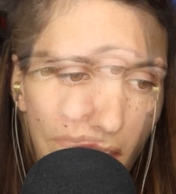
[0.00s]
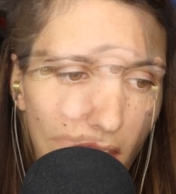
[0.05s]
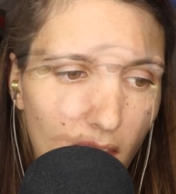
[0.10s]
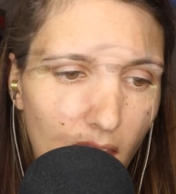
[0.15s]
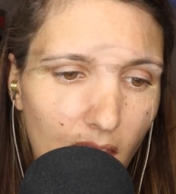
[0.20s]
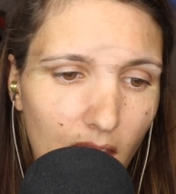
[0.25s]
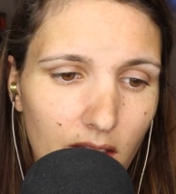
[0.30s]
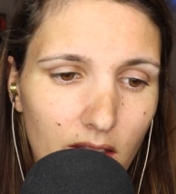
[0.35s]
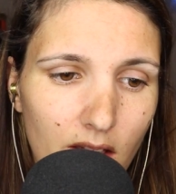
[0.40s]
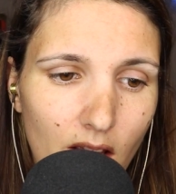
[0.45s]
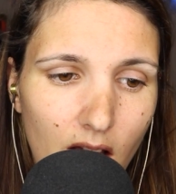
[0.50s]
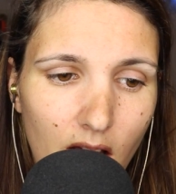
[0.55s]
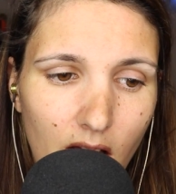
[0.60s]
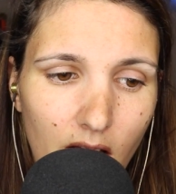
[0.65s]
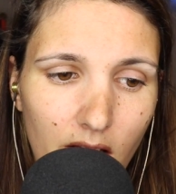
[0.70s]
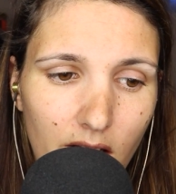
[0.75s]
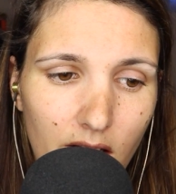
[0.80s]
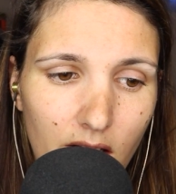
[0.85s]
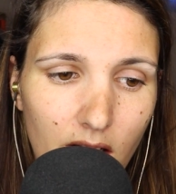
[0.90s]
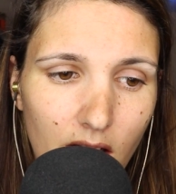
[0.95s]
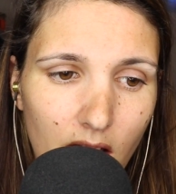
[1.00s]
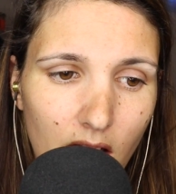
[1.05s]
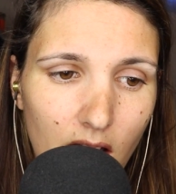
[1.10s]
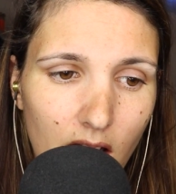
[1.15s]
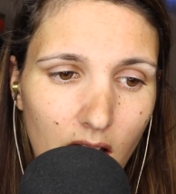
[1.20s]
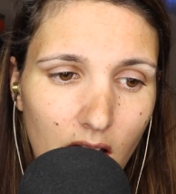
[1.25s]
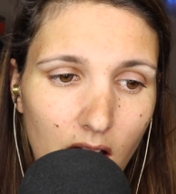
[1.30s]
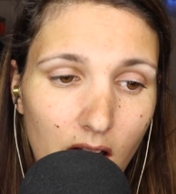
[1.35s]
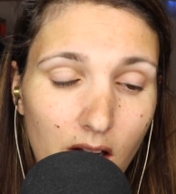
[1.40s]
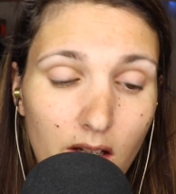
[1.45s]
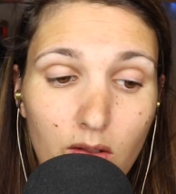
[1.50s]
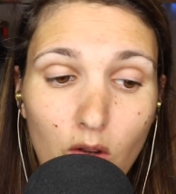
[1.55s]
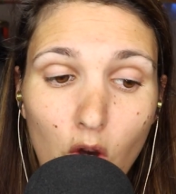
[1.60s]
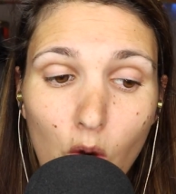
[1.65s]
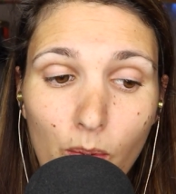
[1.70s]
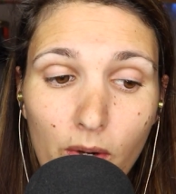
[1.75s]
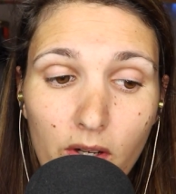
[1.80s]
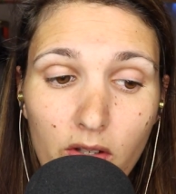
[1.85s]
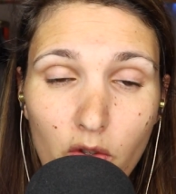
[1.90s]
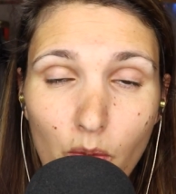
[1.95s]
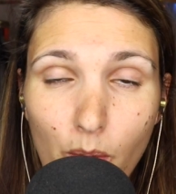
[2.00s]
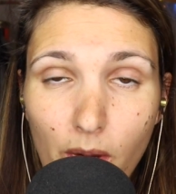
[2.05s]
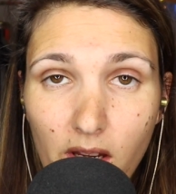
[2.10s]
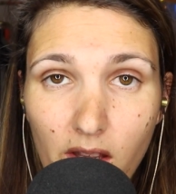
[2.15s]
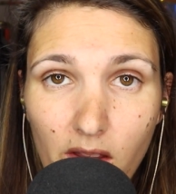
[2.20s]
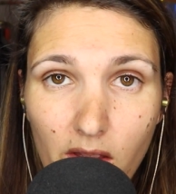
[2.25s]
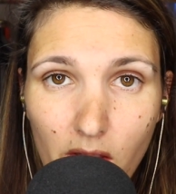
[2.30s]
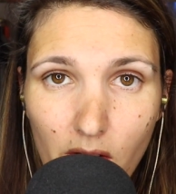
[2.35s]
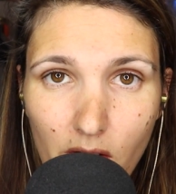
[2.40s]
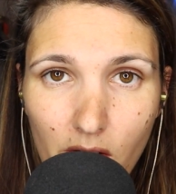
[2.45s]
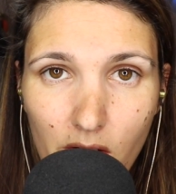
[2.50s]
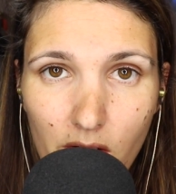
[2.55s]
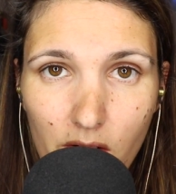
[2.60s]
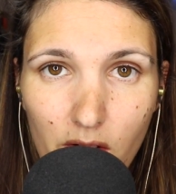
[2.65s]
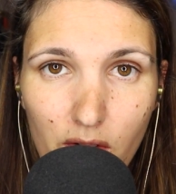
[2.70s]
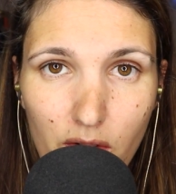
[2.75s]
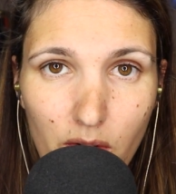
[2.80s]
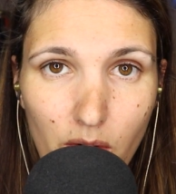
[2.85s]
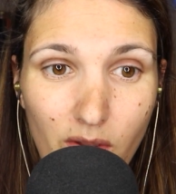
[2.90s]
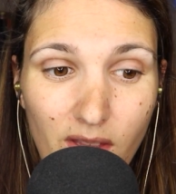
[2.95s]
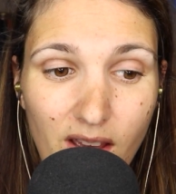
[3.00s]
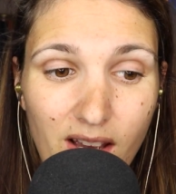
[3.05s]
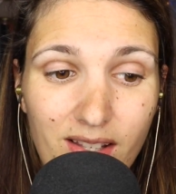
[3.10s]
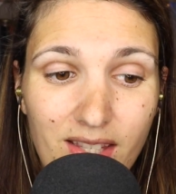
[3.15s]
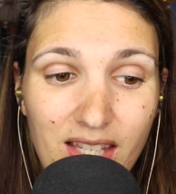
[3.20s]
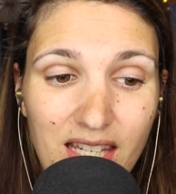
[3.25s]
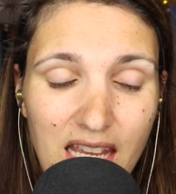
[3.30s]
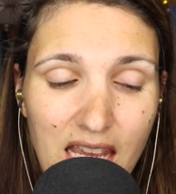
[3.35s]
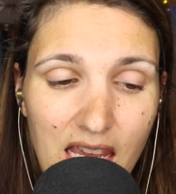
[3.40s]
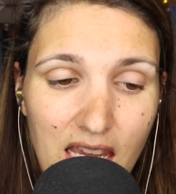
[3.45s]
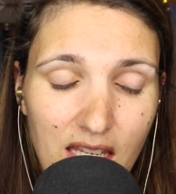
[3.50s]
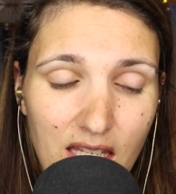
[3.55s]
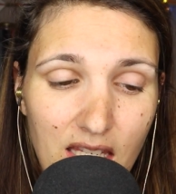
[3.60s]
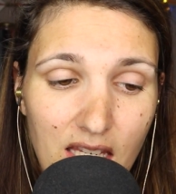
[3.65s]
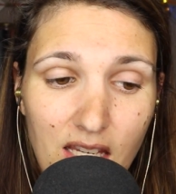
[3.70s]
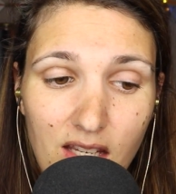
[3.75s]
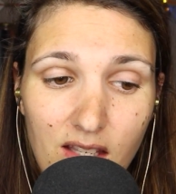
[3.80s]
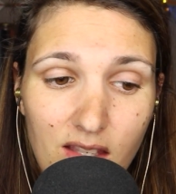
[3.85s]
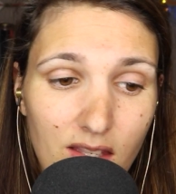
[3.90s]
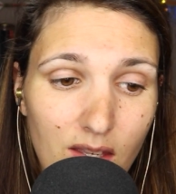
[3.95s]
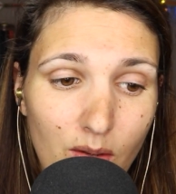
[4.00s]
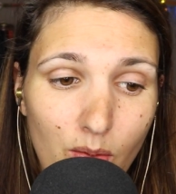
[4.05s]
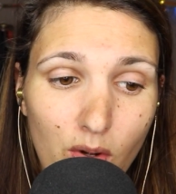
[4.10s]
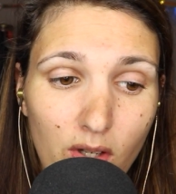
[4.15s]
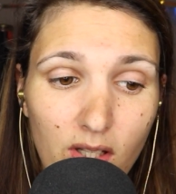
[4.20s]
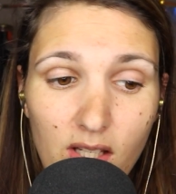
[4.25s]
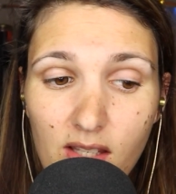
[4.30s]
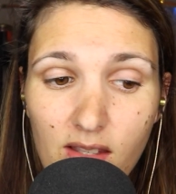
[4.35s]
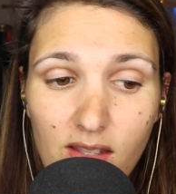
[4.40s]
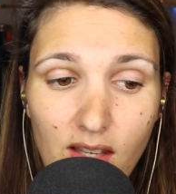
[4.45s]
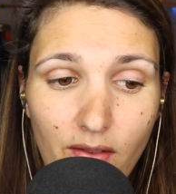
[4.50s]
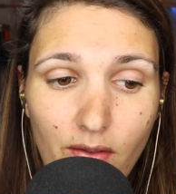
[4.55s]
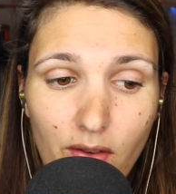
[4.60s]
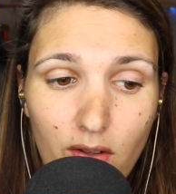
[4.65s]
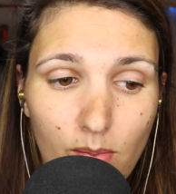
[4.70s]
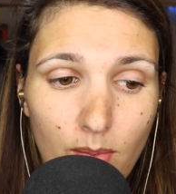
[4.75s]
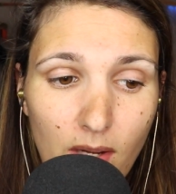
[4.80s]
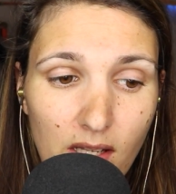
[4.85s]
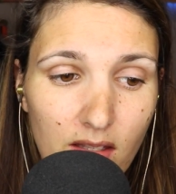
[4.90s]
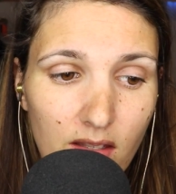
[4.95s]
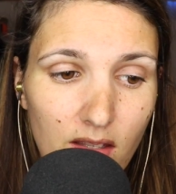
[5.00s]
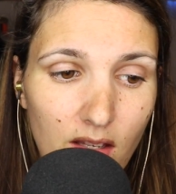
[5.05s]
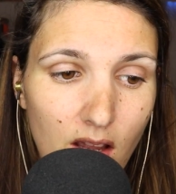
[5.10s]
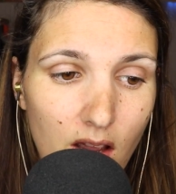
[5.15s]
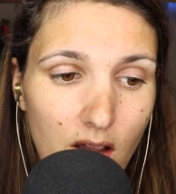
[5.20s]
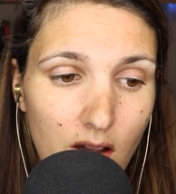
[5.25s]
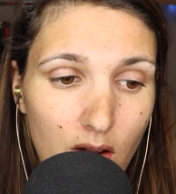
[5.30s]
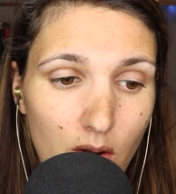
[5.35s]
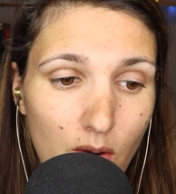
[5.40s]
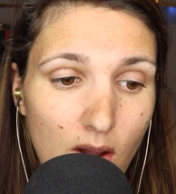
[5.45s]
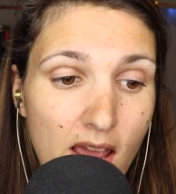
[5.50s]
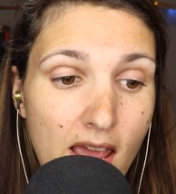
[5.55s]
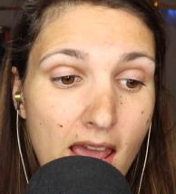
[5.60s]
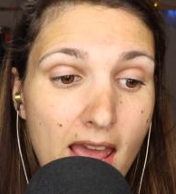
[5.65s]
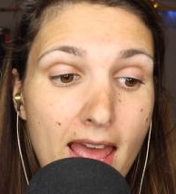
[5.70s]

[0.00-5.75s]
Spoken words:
And on October 23rd, 2018, so only several months ago,